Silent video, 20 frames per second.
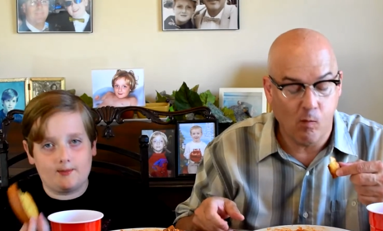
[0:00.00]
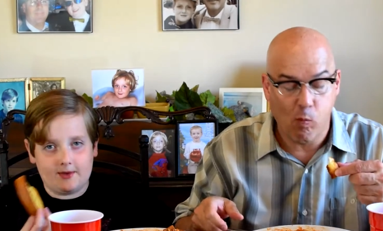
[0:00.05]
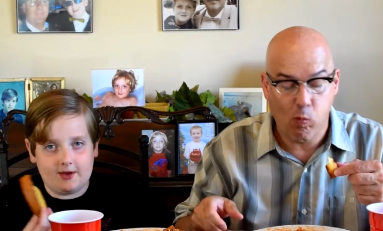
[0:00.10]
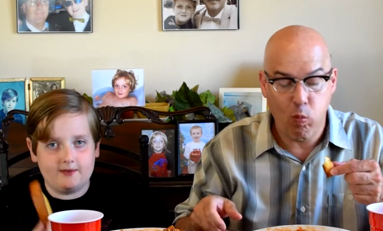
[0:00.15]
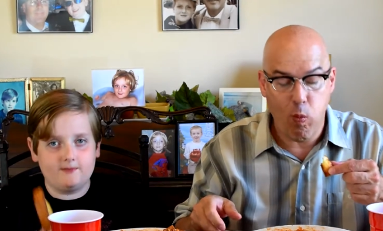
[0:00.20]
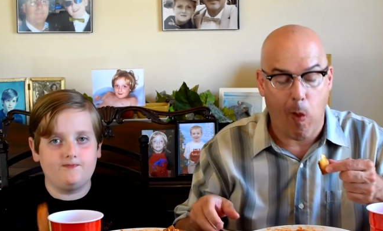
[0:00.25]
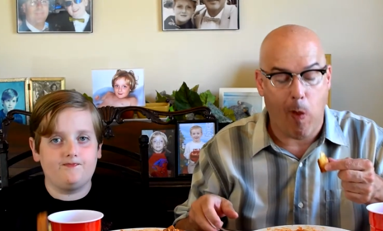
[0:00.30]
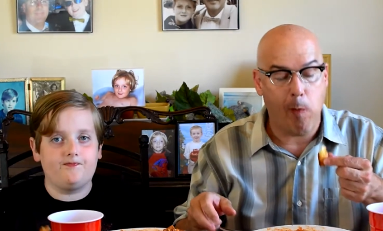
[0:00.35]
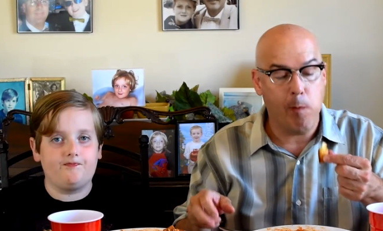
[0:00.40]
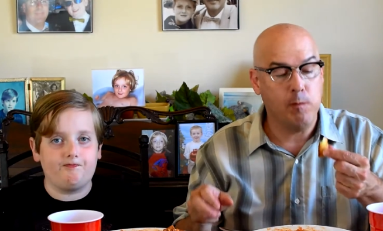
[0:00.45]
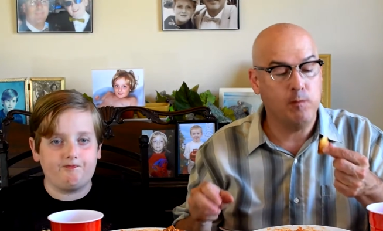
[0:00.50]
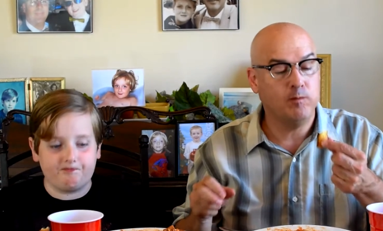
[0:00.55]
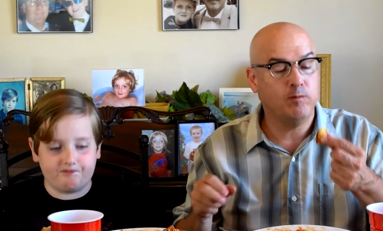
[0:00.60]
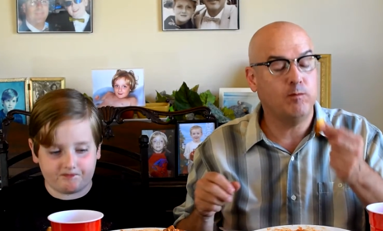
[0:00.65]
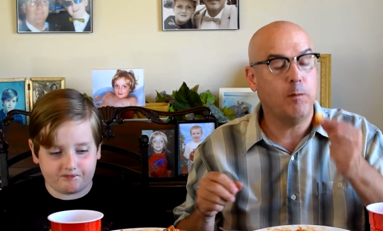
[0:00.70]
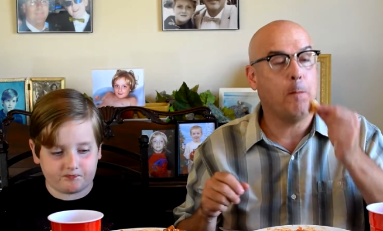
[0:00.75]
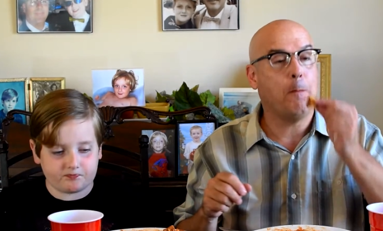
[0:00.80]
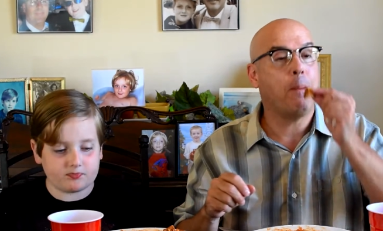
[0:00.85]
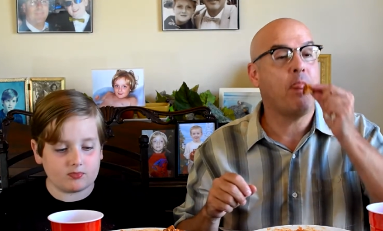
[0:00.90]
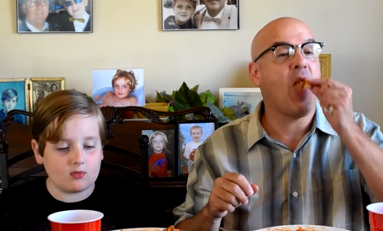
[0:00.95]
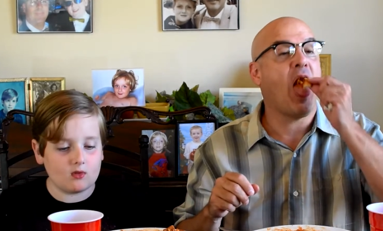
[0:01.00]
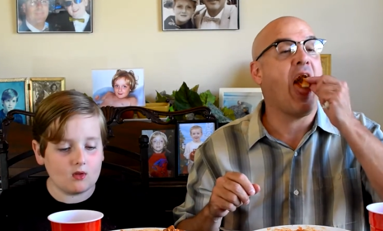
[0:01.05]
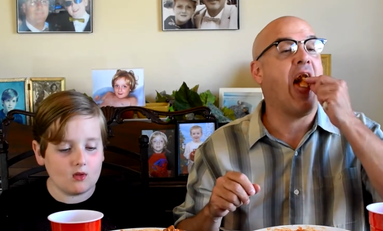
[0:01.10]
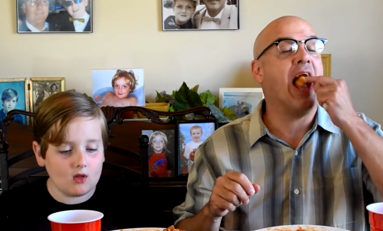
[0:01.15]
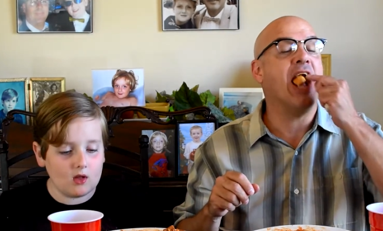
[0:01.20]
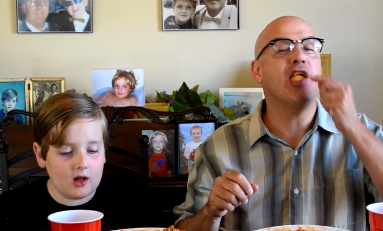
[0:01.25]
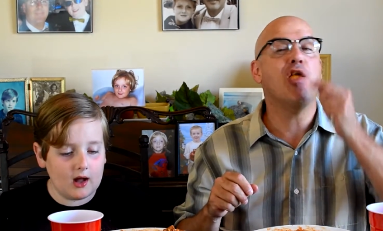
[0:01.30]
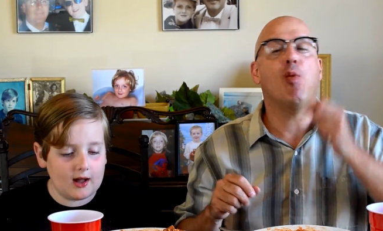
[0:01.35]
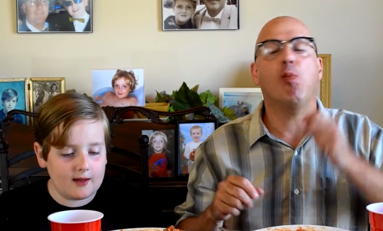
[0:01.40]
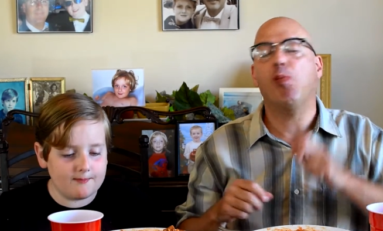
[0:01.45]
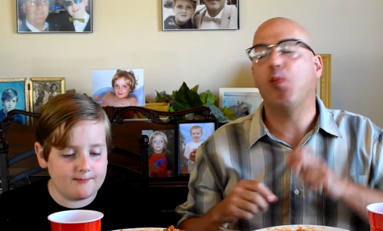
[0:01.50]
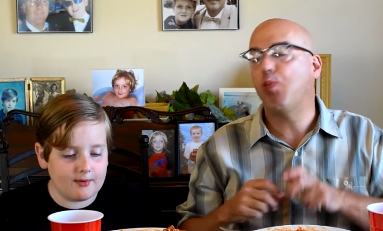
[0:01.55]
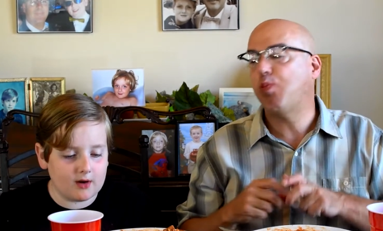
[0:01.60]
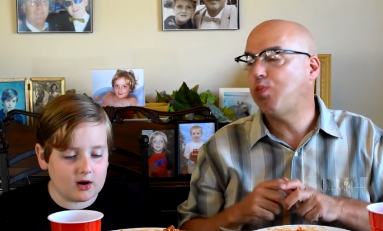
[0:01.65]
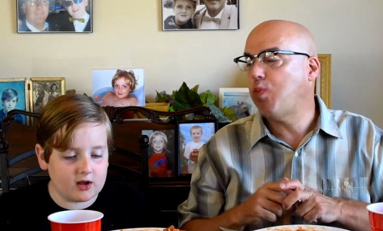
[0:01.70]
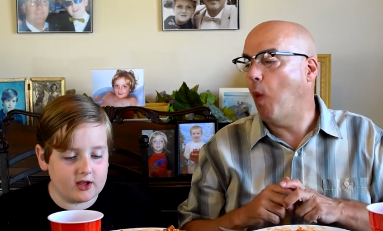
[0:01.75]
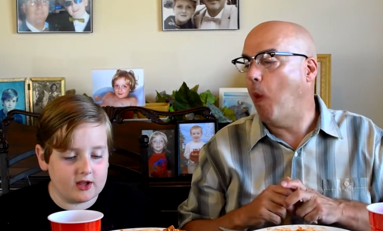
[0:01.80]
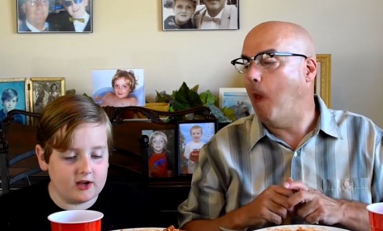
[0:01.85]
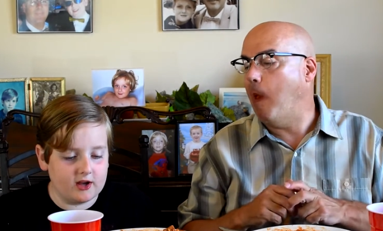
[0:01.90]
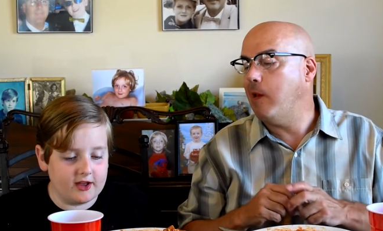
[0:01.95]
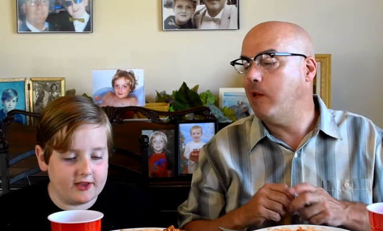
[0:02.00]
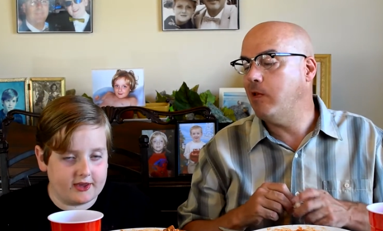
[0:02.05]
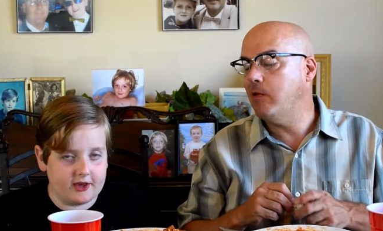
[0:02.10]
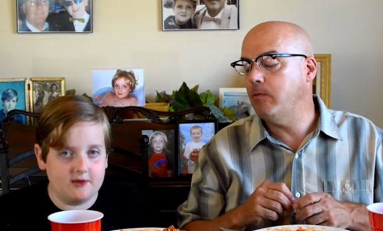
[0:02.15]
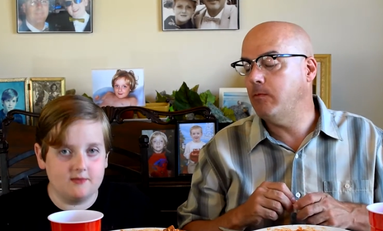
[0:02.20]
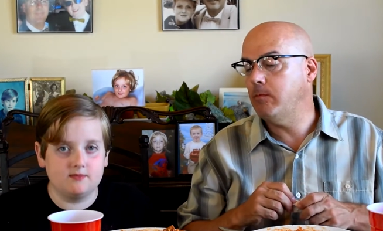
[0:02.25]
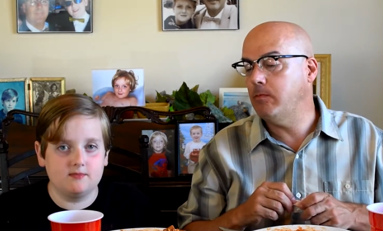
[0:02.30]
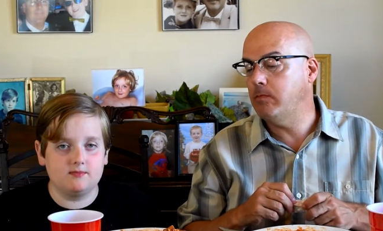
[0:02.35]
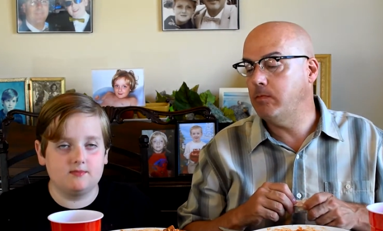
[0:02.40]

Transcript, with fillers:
Speaker 1: me, I barely lick it.